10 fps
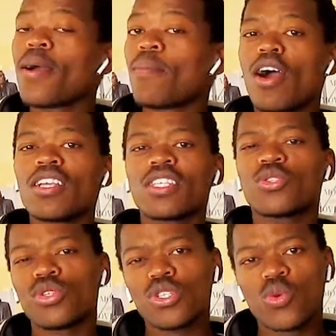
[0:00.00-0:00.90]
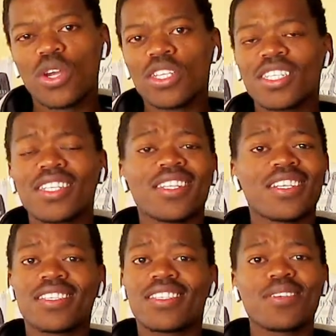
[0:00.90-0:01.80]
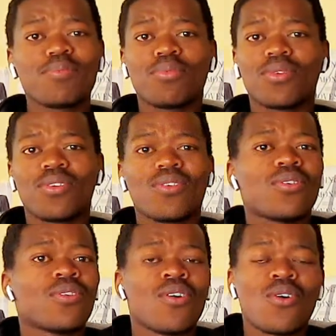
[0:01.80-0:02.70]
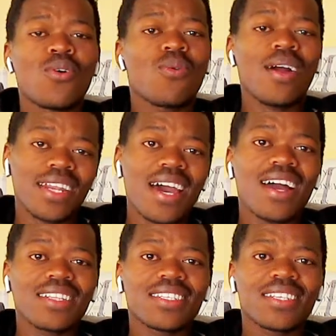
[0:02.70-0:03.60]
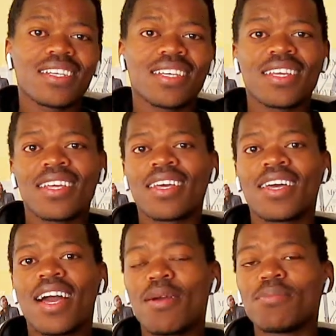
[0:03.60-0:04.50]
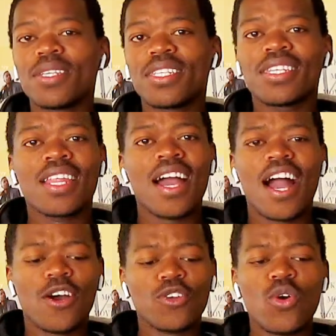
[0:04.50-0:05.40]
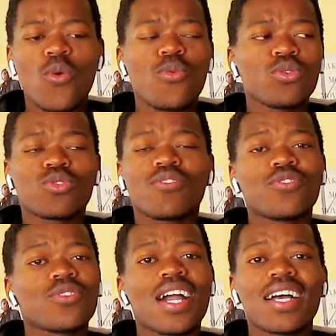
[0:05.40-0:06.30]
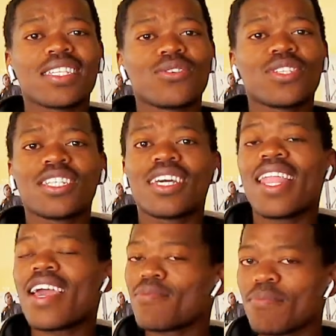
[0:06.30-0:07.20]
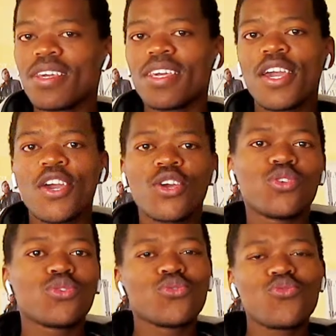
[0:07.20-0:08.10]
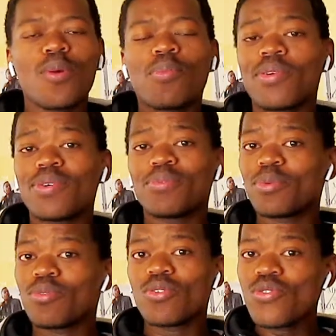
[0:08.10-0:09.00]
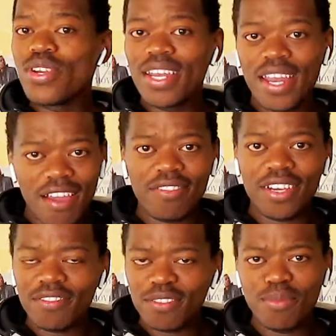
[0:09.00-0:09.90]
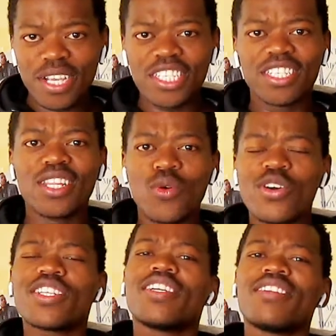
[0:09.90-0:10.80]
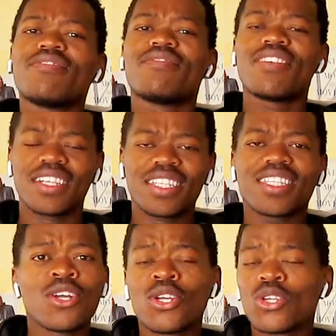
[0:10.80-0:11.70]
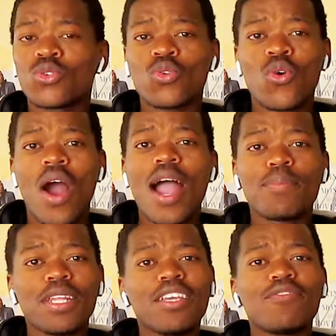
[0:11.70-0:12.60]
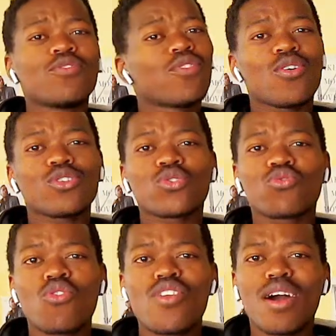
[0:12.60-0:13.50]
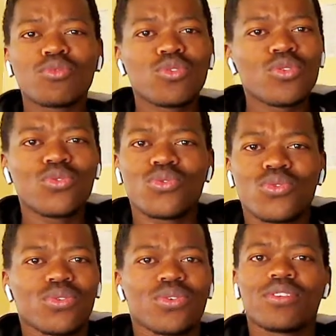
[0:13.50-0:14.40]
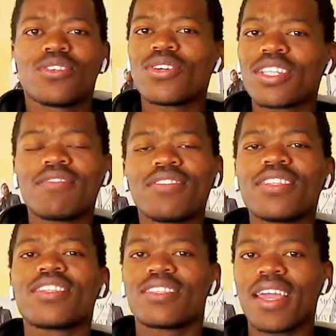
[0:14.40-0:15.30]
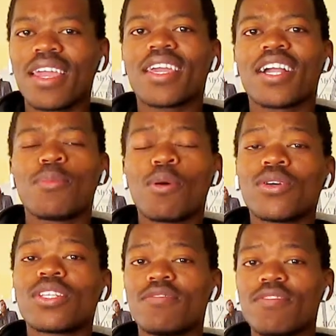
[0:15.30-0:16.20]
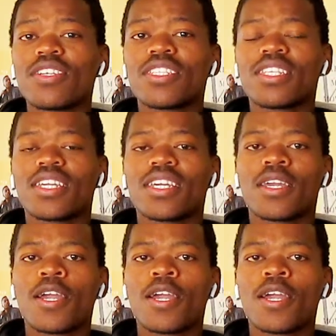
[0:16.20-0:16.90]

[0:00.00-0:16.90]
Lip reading: My answer to this question is simple. Why not? I mean, I know most of you guys out here like me, you grew up around people who never even mentioned the word invest. So I believe you've also grown up to not even thinking about investing.